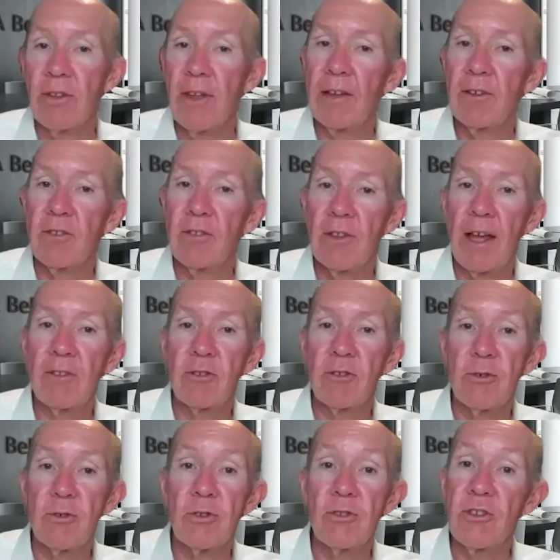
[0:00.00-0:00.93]
that's
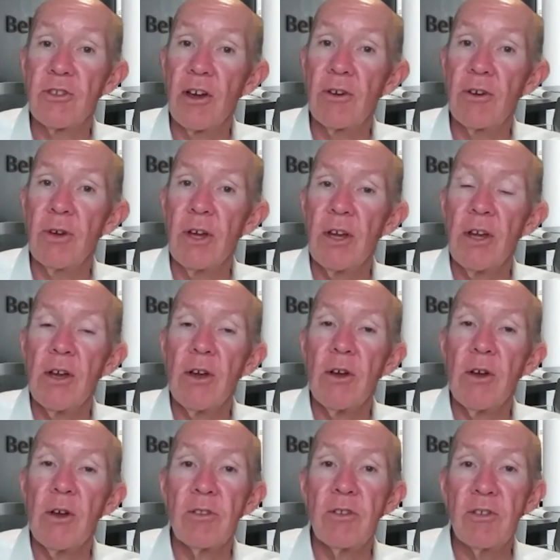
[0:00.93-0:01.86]
good. So
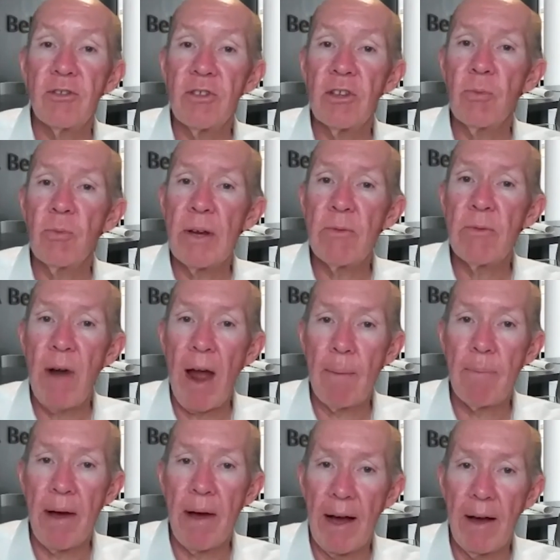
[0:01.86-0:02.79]
just as we
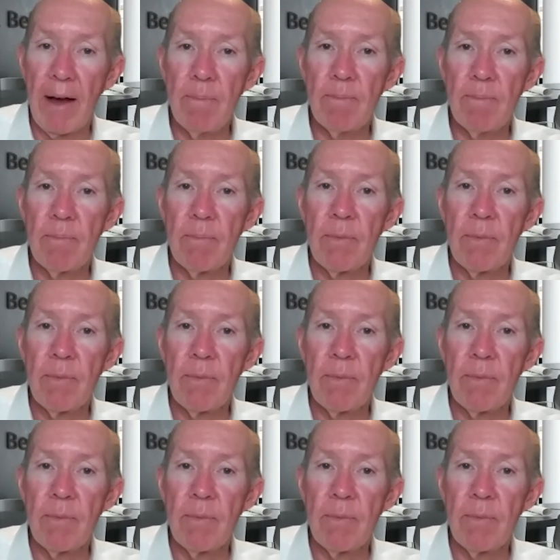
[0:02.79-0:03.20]
wrap up,